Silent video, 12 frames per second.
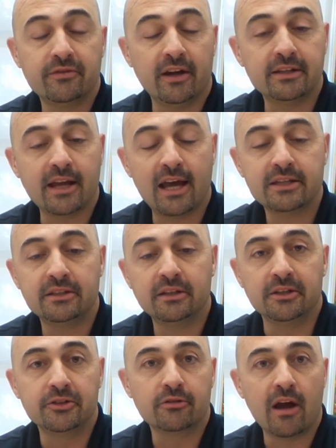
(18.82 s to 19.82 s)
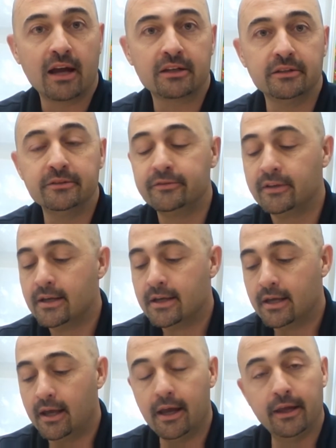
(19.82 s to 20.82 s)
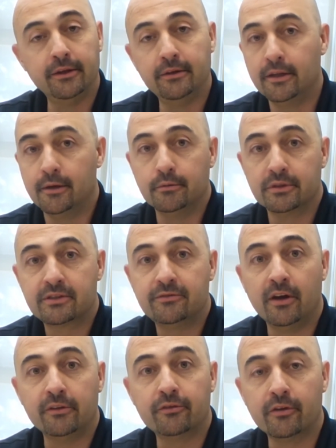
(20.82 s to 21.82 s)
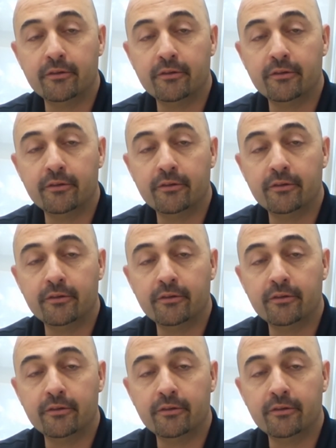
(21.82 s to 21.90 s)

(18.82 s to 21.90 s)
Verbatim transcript: fantastic, interactive, and it was fun for